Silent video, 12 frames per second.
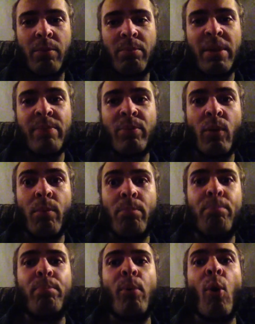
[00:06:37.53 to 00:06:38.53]
people
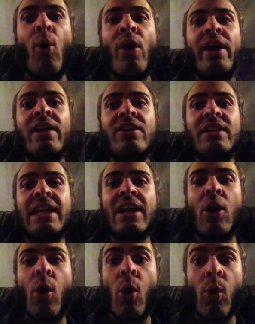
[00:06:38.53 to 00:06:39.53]

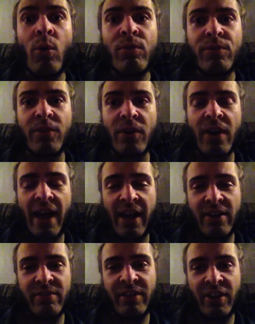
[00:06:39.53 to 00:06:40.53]
boiling over
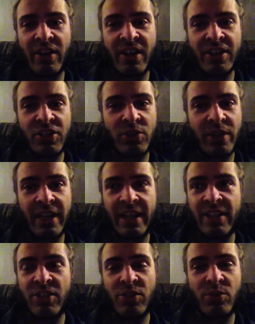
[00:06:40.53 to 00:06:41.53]
out of their country
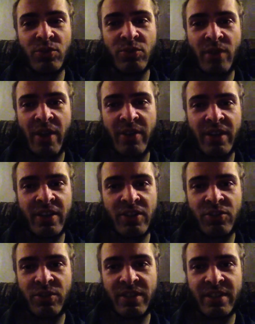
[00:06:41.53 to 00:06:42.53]
into surrounding
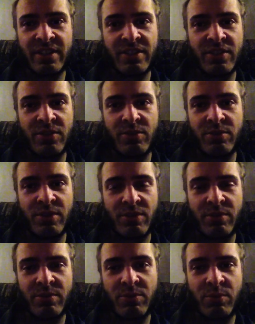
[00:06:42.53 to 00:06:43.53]
countries, into, you
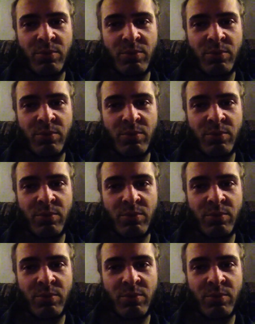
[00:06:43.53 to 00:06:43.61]
know,